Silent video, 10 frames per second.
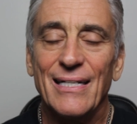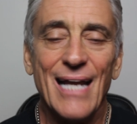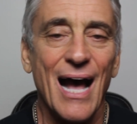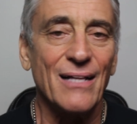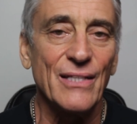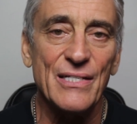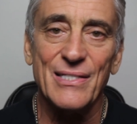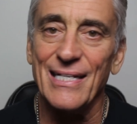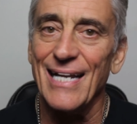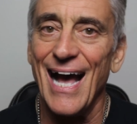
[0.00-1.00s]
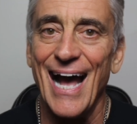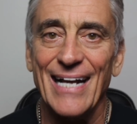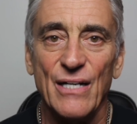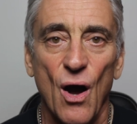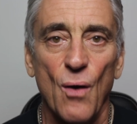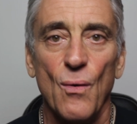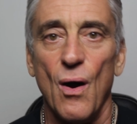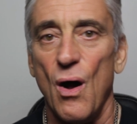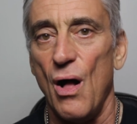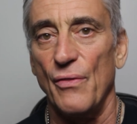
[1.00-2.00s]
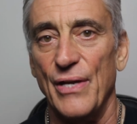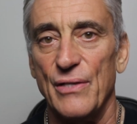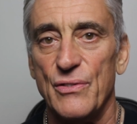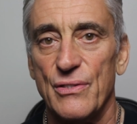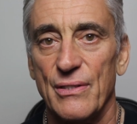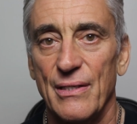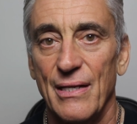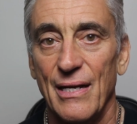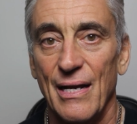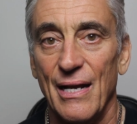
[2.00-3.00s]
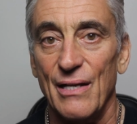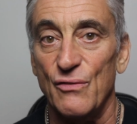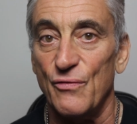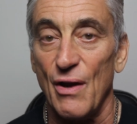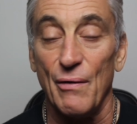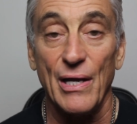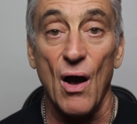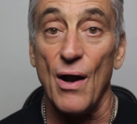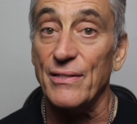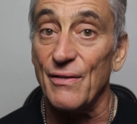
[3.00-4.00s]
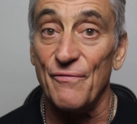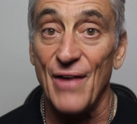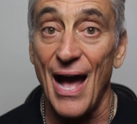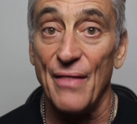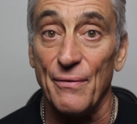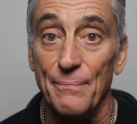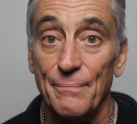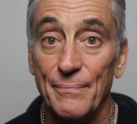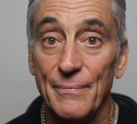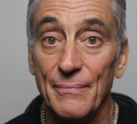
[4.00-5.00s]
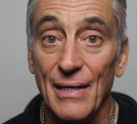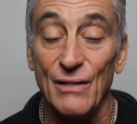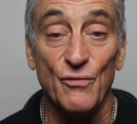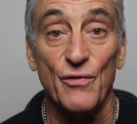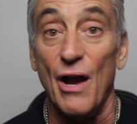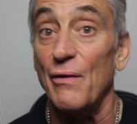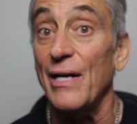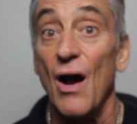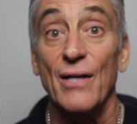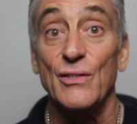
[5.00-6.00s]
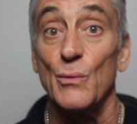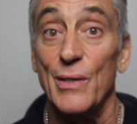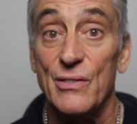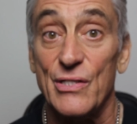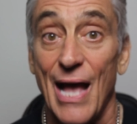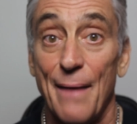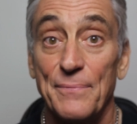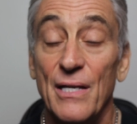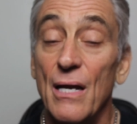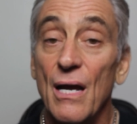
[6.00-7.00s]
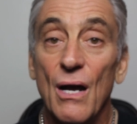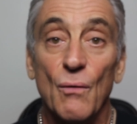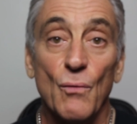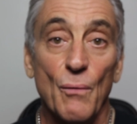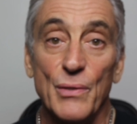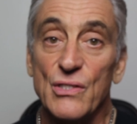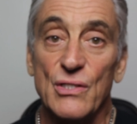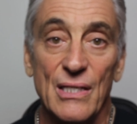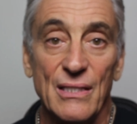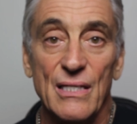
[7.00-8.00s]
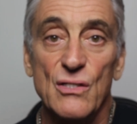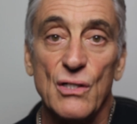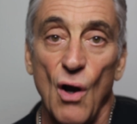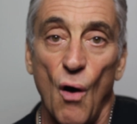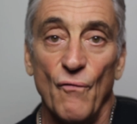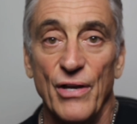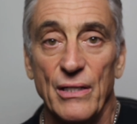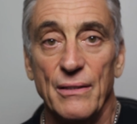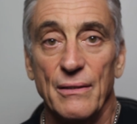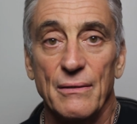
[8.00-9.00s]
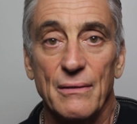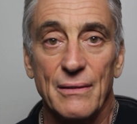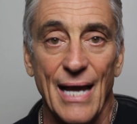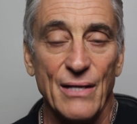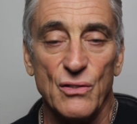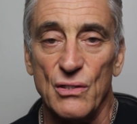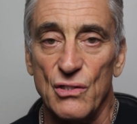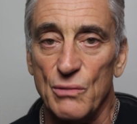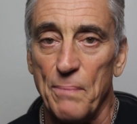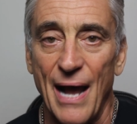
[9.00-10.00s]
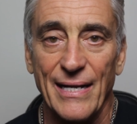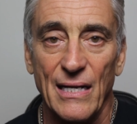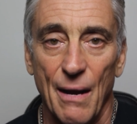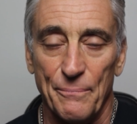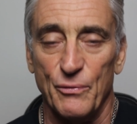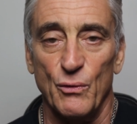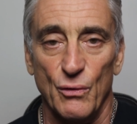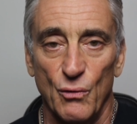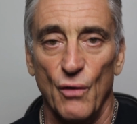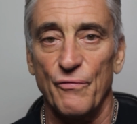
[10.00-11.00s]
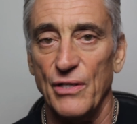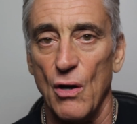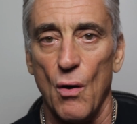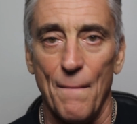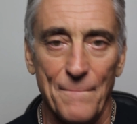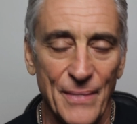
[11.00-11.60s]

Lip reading: Now, listen, I know all this is very hard to fathom. It's very hard to accept when we see these COVID cases spiking up through the roof. You know,